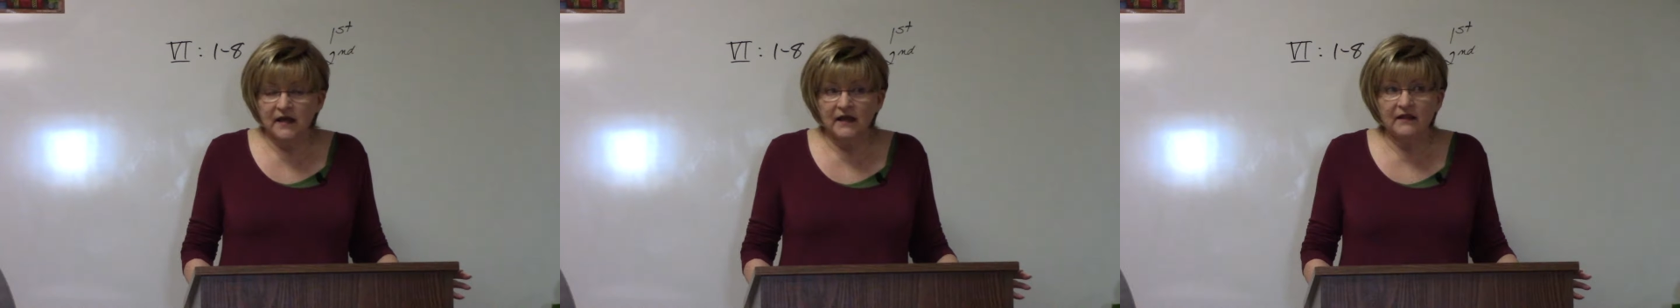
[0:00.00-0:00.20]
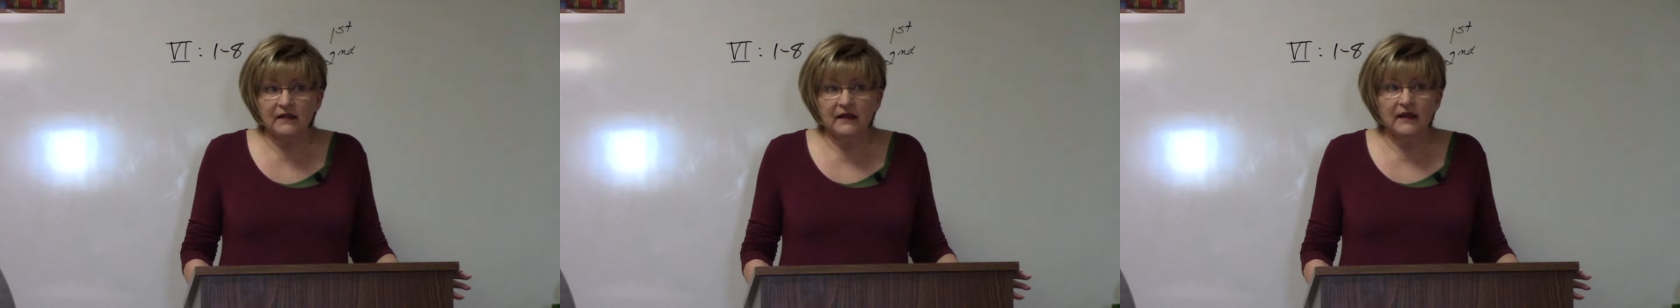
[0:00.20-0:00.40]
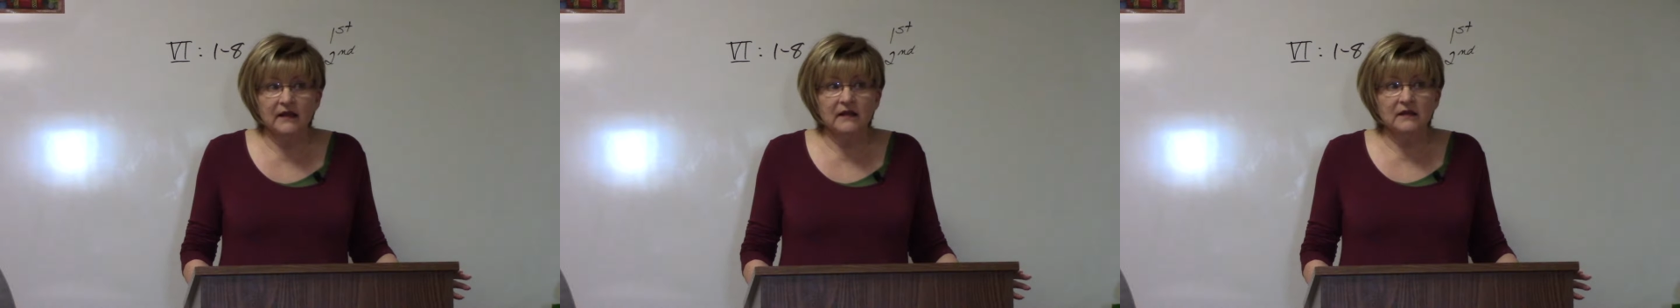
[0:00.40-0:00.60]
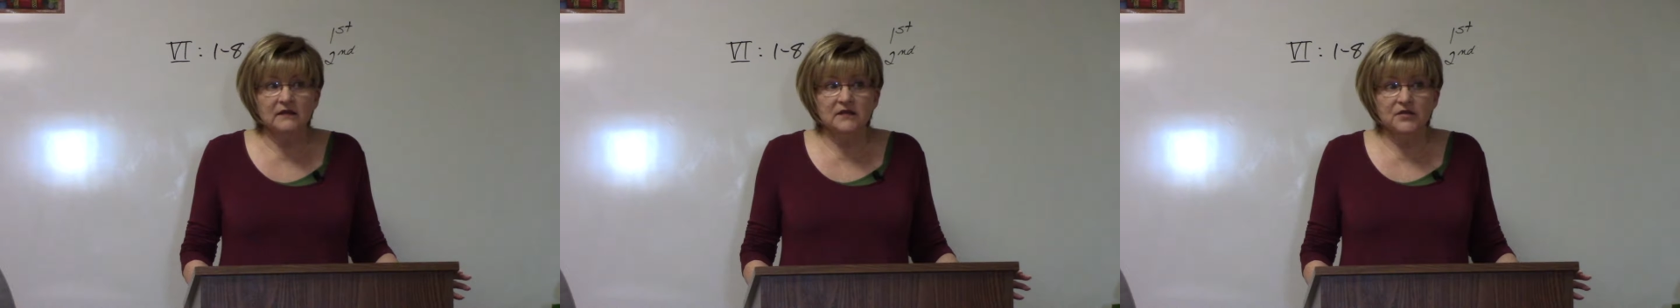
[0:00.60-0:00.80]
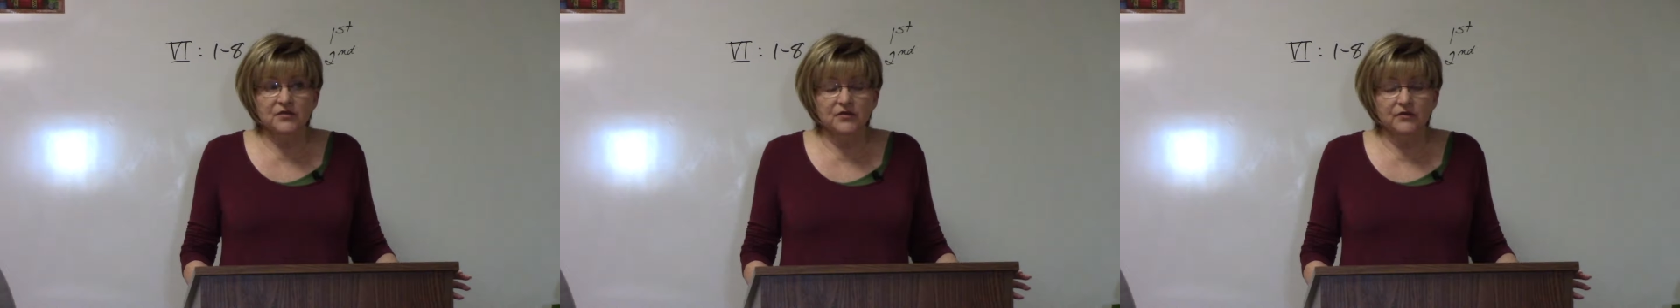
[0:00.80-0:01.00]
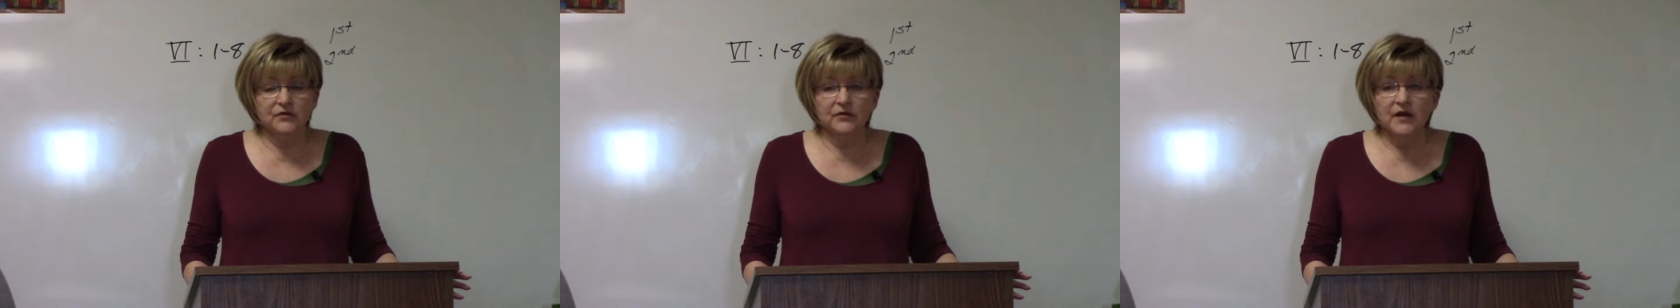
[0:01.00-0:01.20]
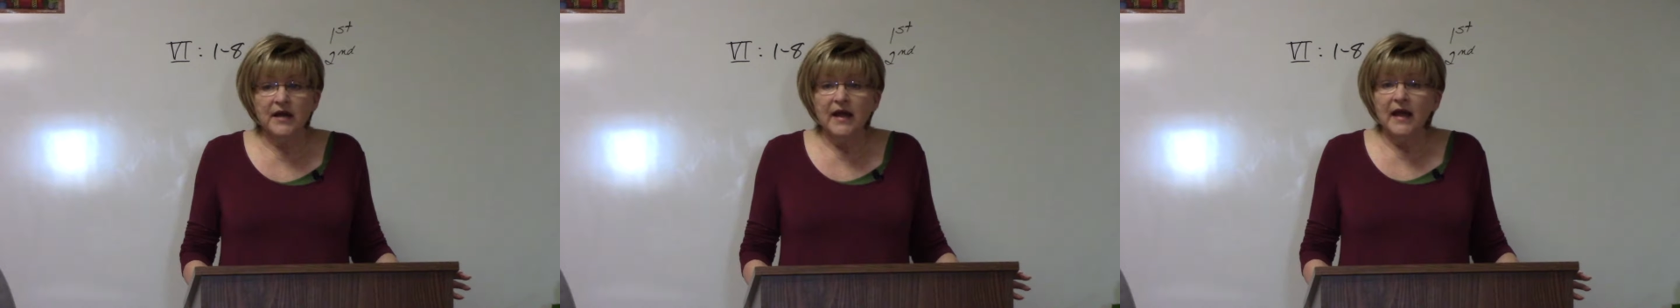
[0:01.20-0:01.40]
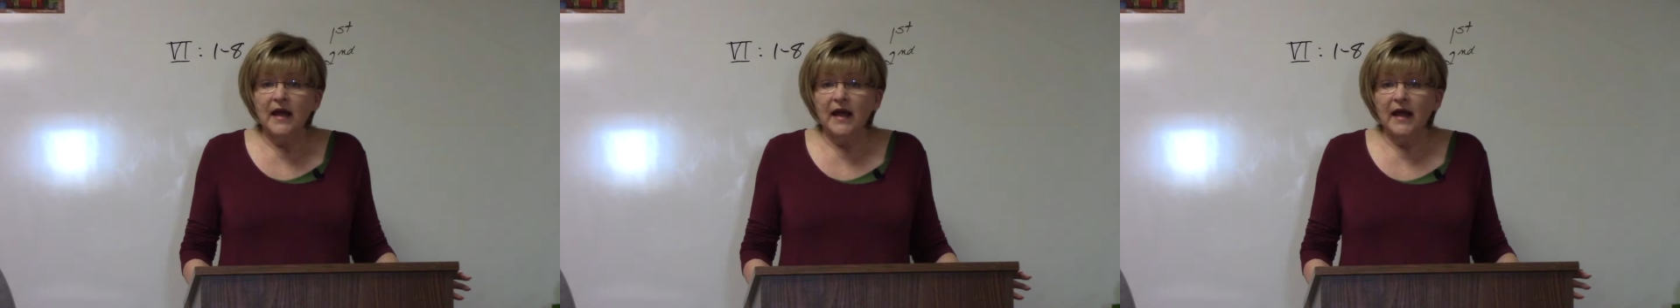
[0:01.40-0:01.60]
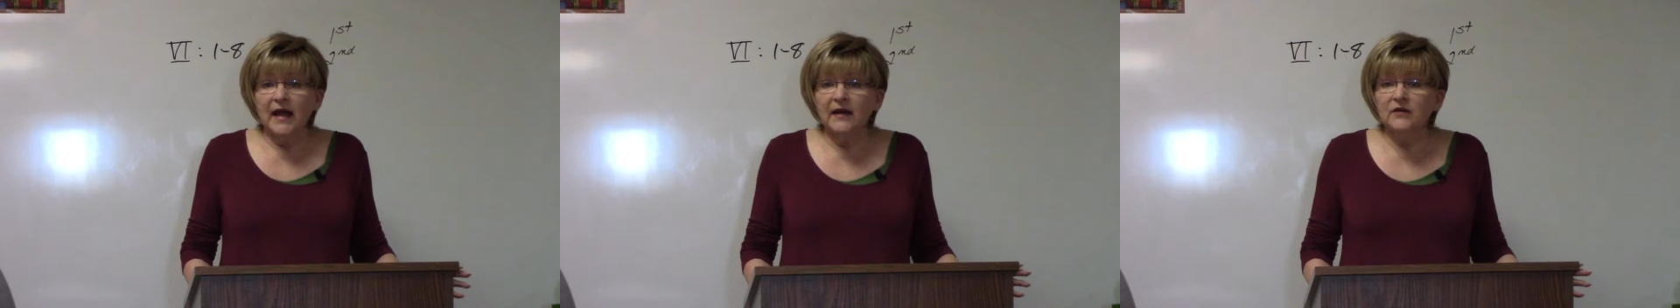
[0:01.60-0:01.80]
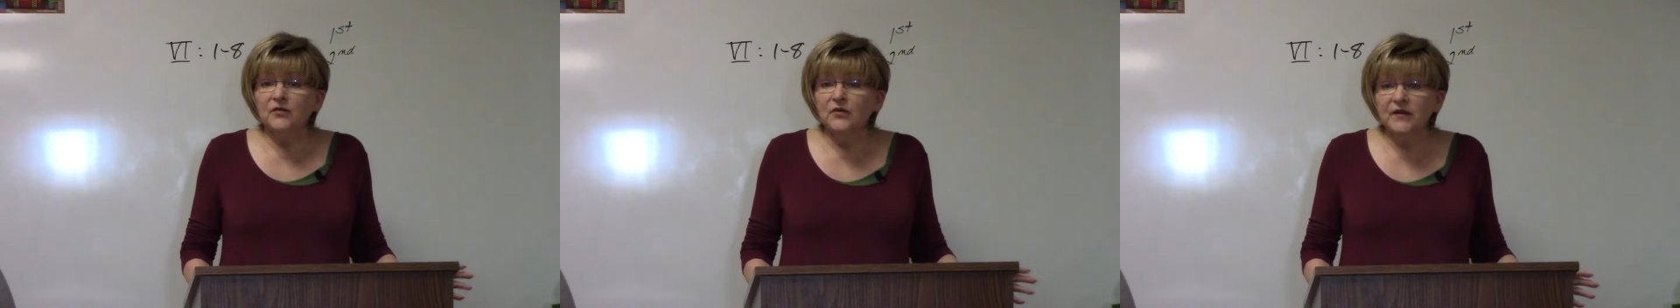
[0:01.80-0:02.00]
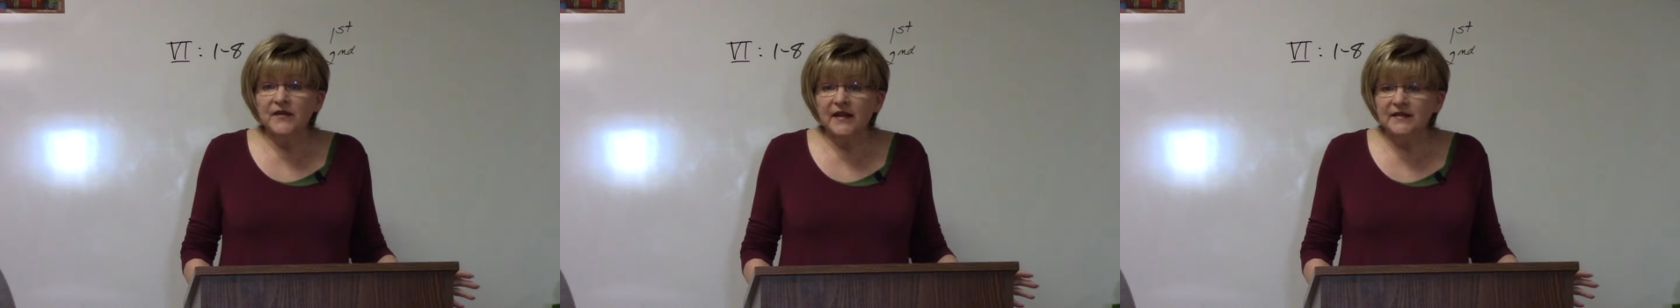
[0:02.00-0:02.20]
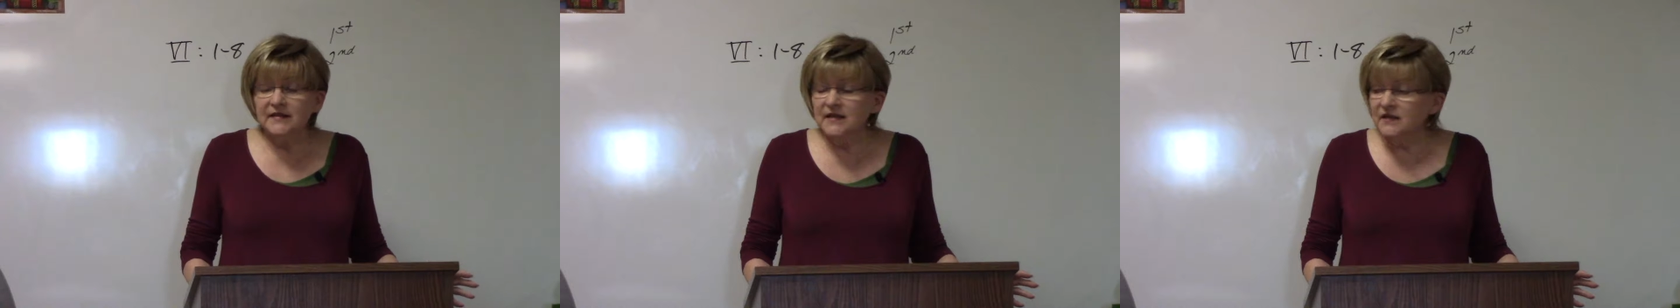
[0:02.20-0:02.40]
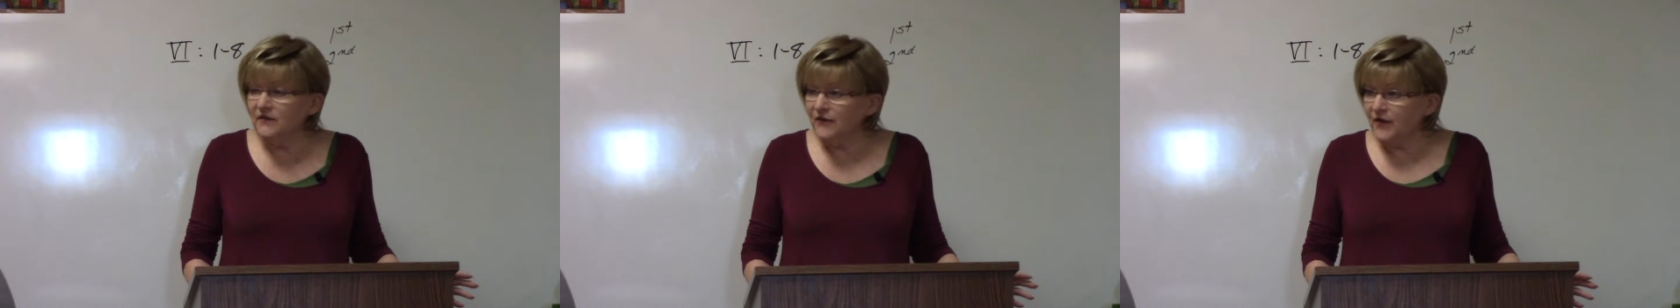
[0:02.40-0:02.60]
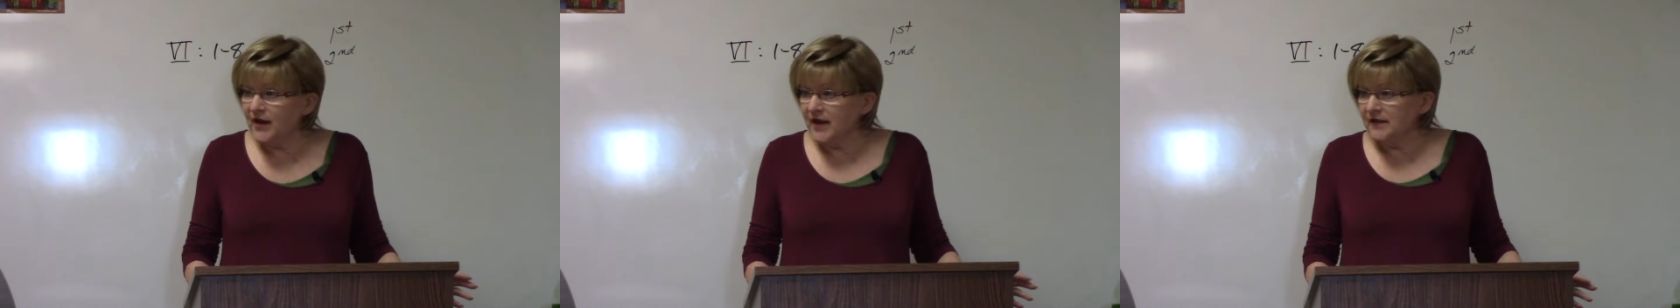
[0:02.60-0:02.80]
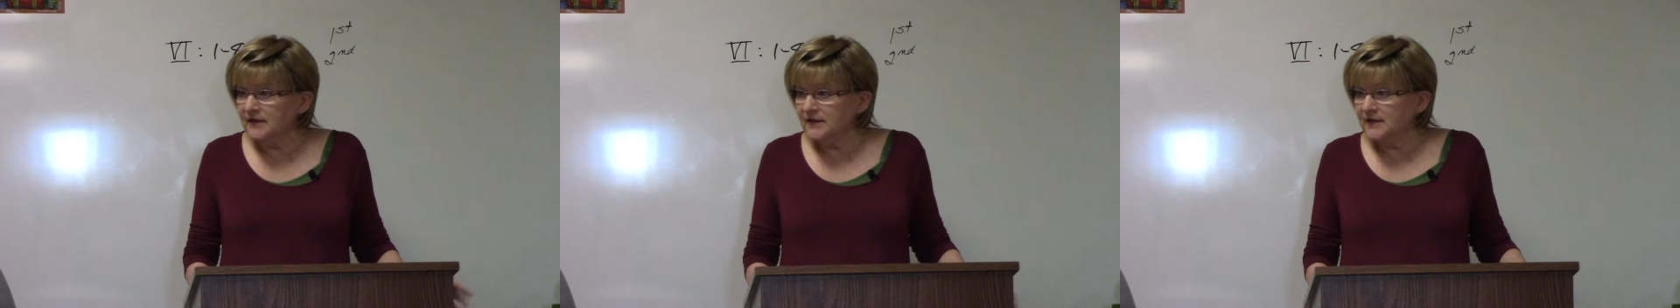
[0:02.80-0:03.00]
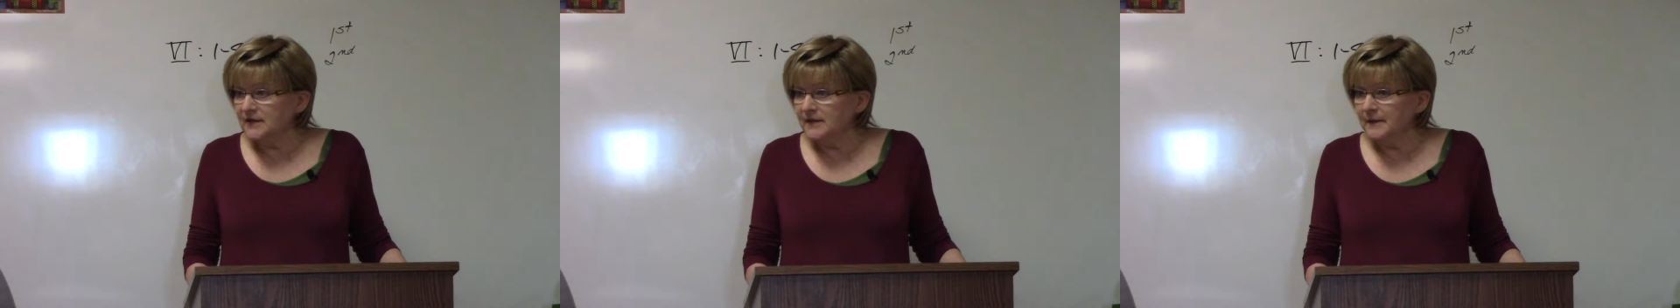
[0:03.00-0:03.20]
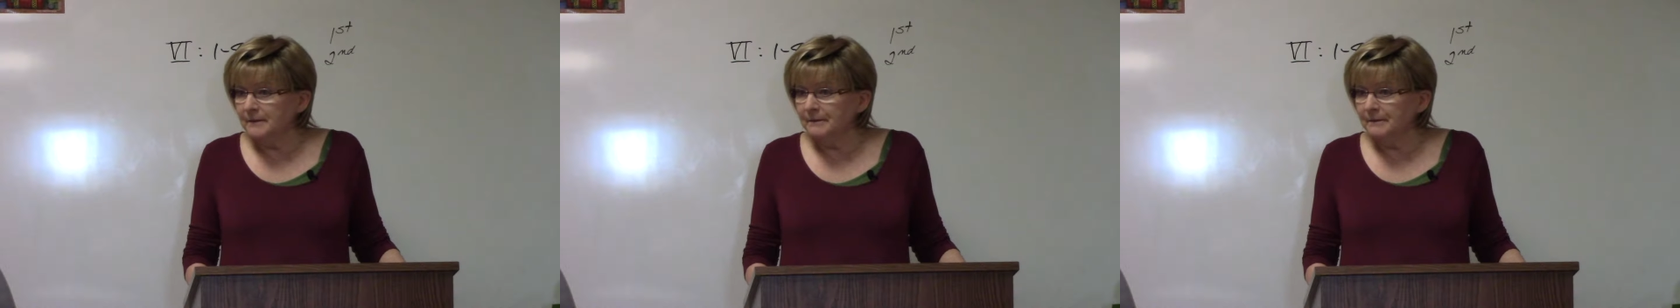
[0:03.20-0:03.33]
I think, too. And who did they send to France?